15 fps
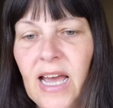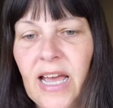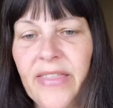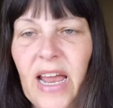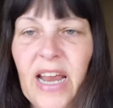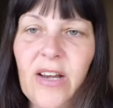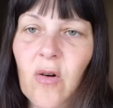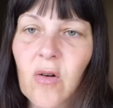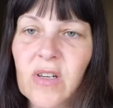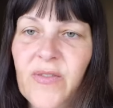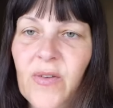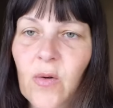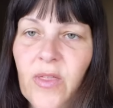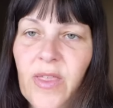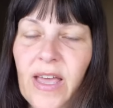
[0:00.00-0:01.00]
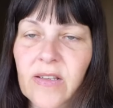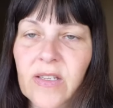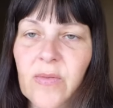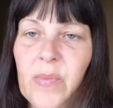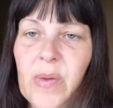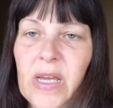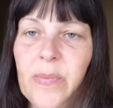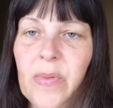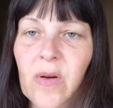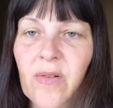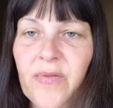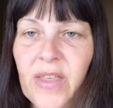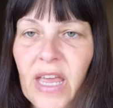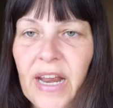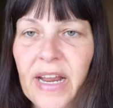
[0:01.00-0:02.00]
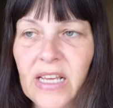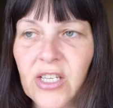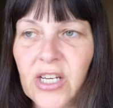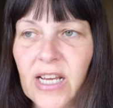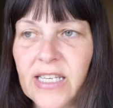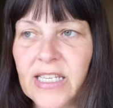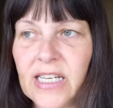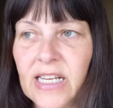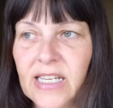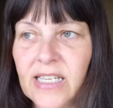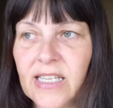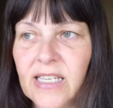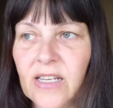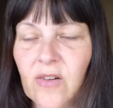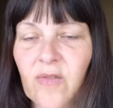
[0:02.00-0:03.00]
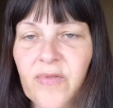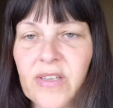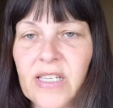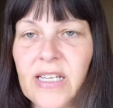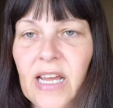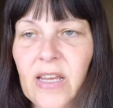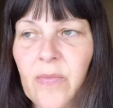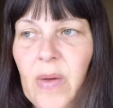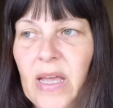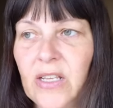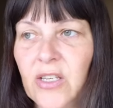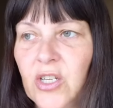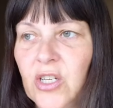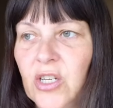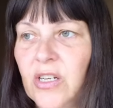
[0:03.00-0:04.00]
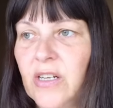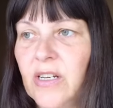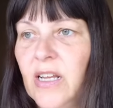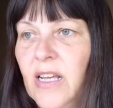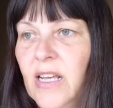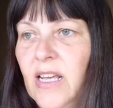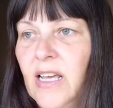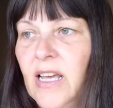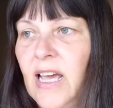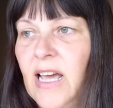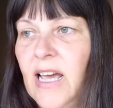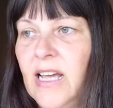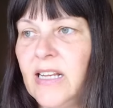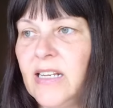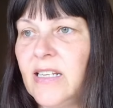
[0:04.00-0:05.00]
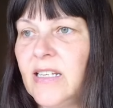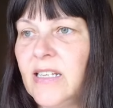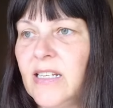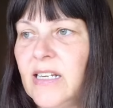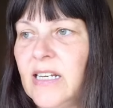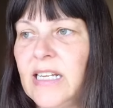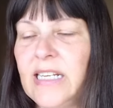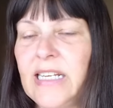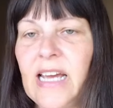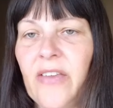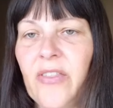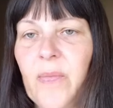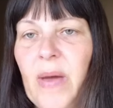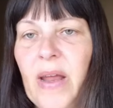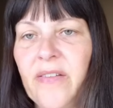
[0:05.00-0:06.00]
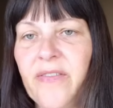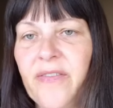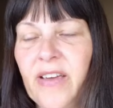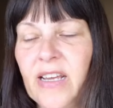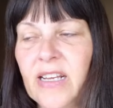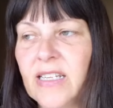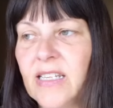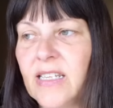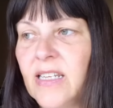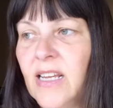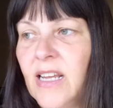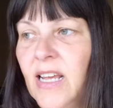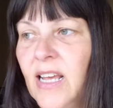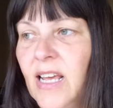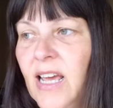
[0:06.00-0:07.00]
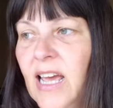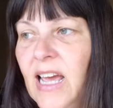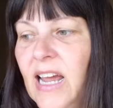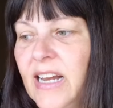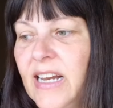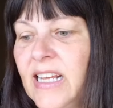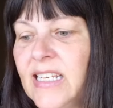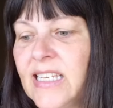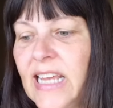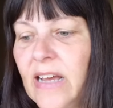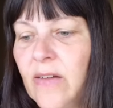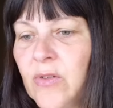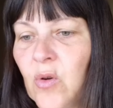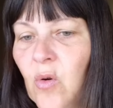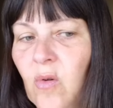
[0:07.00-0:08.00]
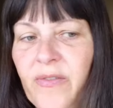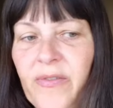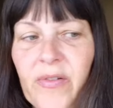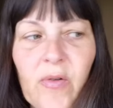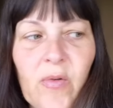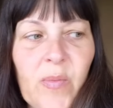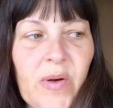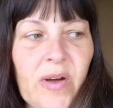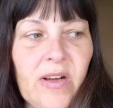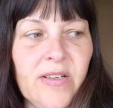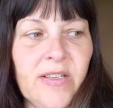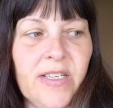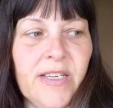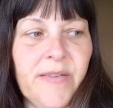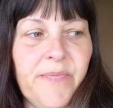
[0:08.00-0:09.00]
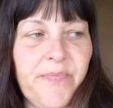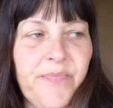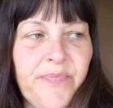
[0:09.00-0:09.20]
and that knocks 4,000 people off the NHS lists and off the state pension and needing other benefits. And it sounds awful, but